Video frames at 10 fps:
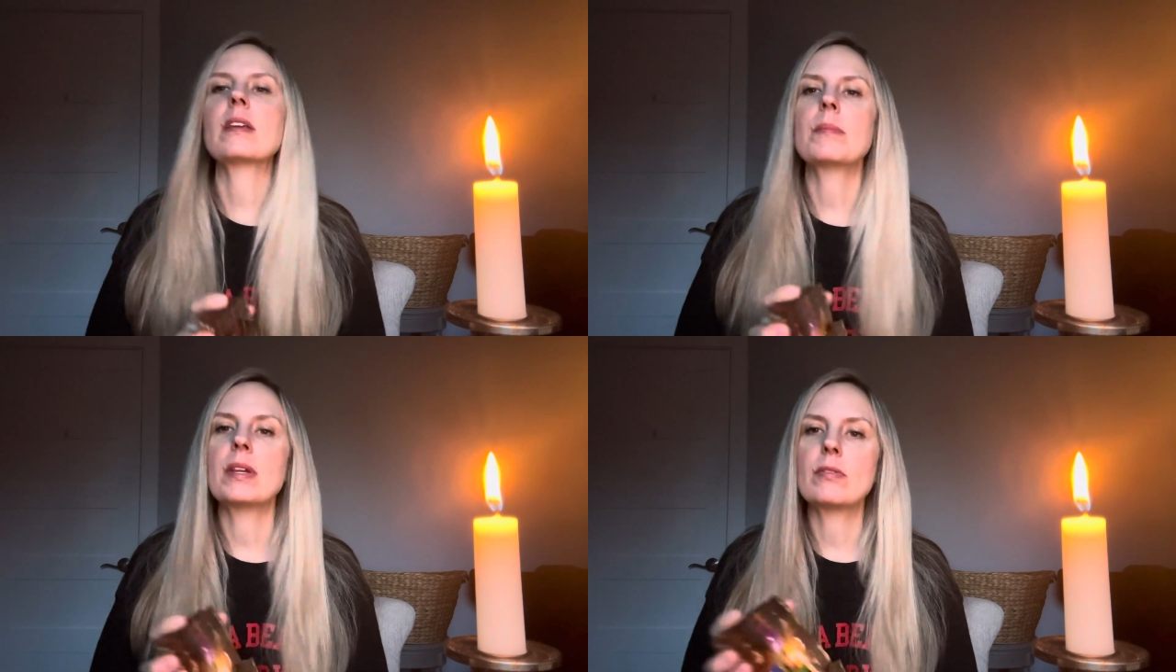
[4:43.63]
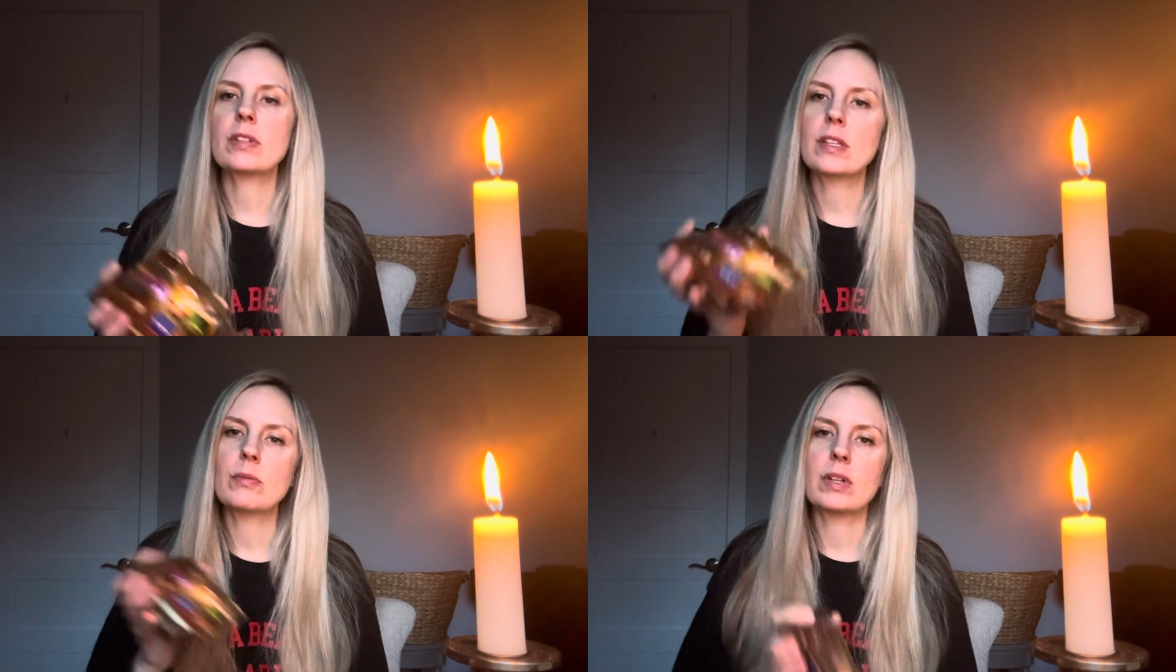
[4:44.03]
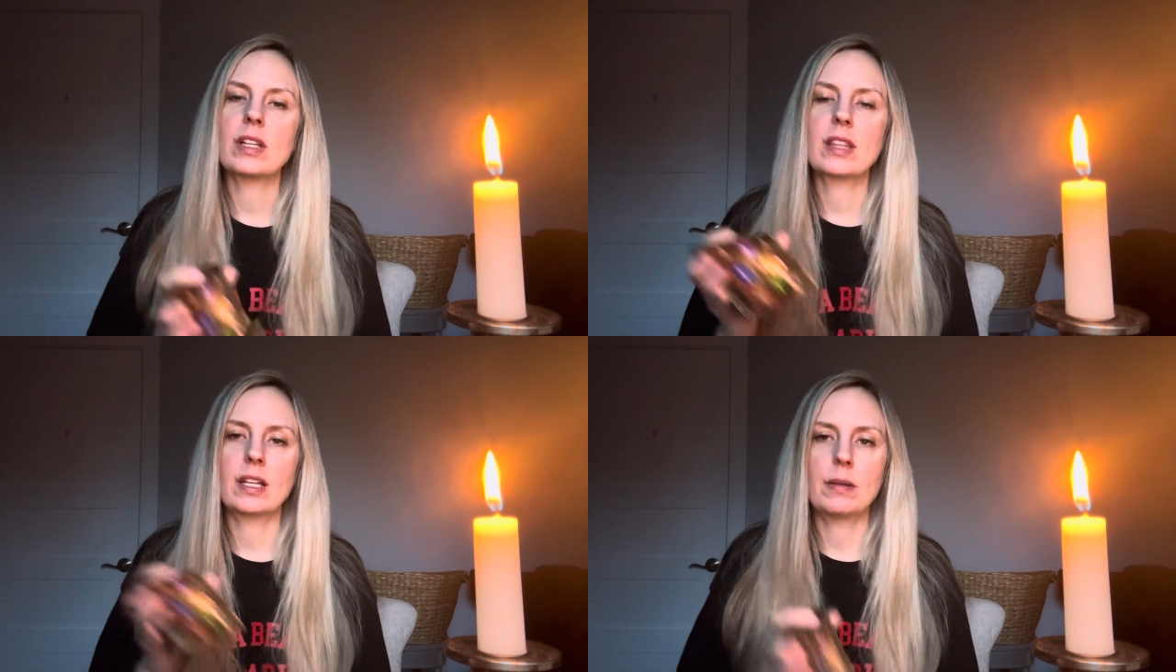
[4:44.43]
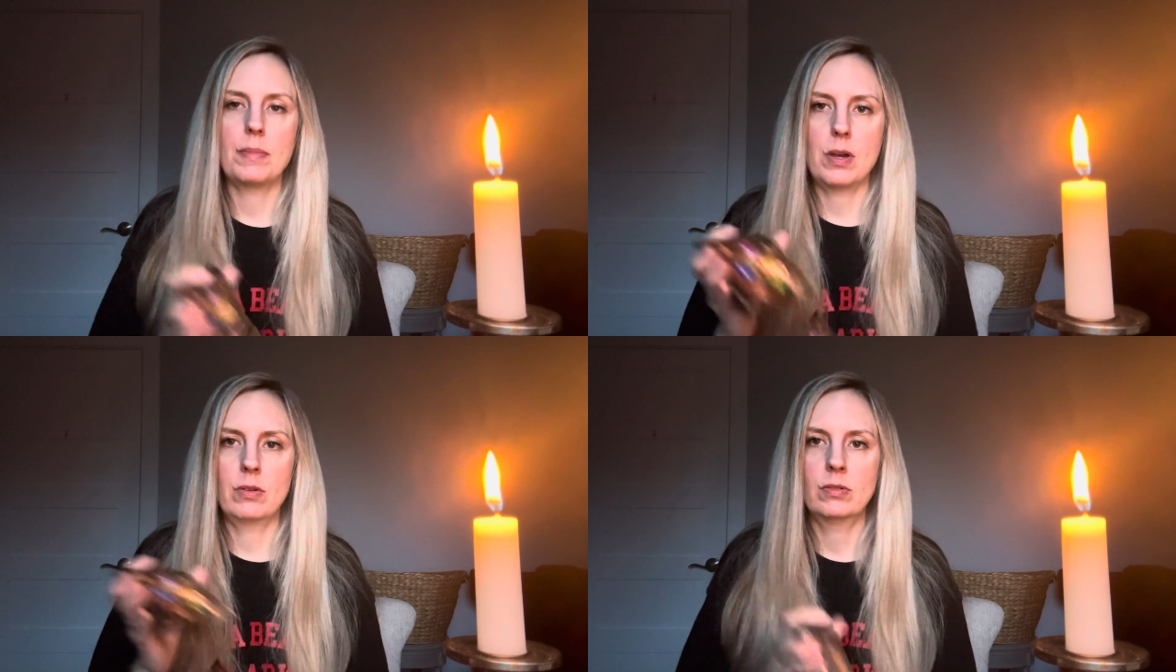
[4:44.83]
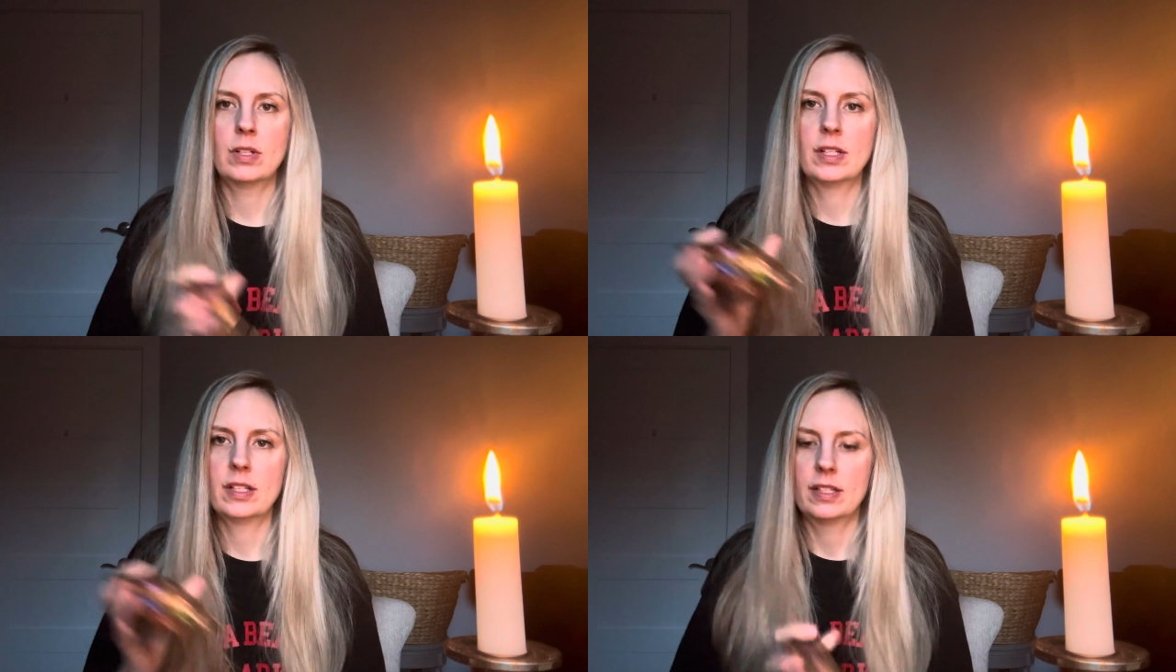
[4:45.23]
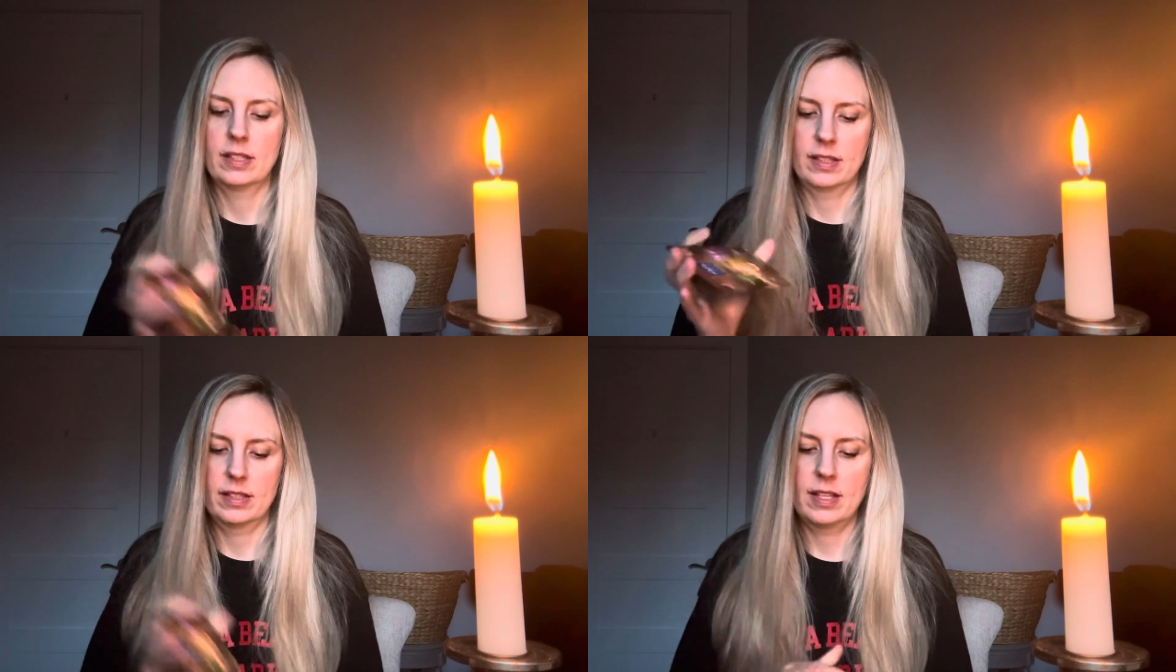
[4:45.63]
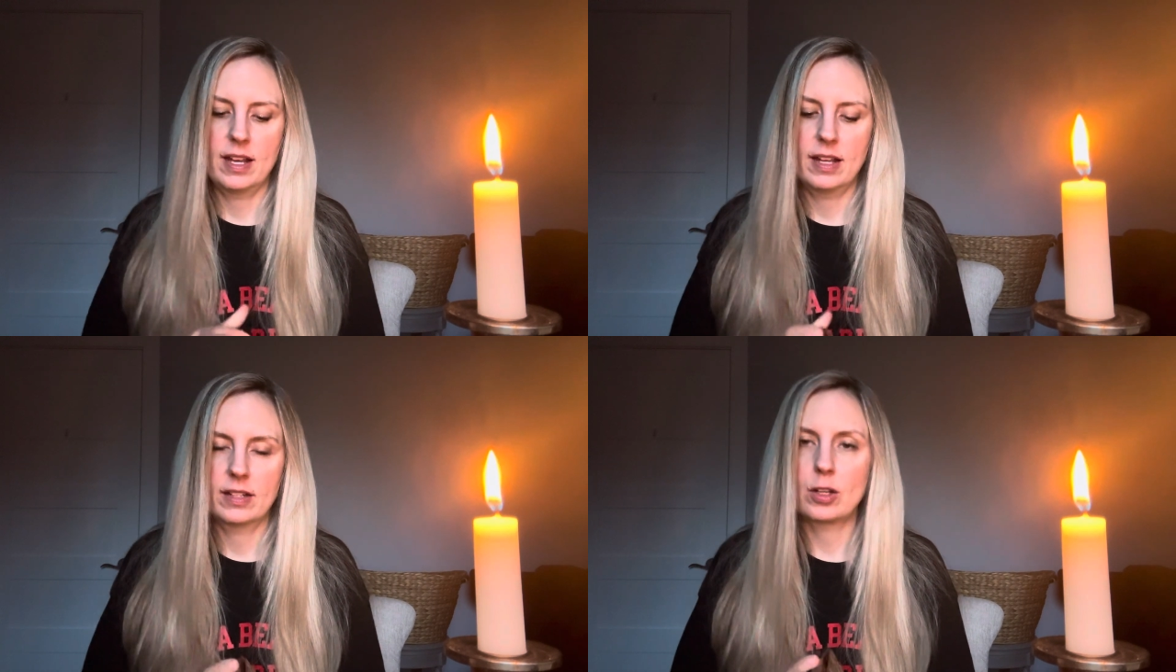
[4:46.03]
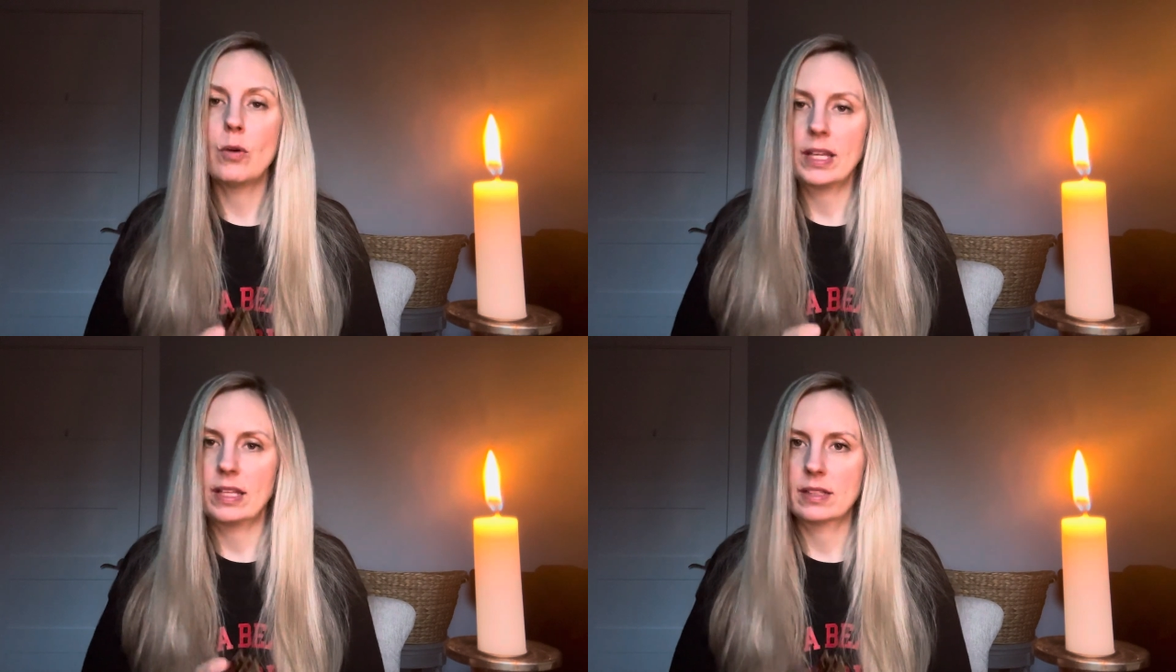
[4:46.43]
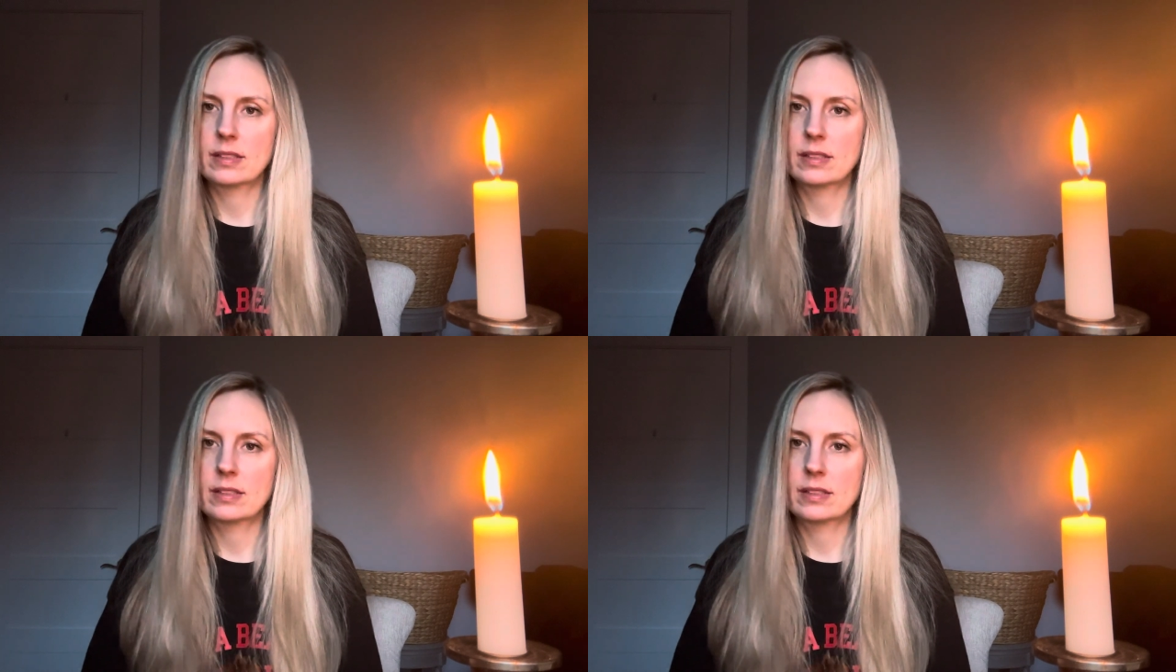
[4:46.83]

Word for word: you may really want to think about uh, going.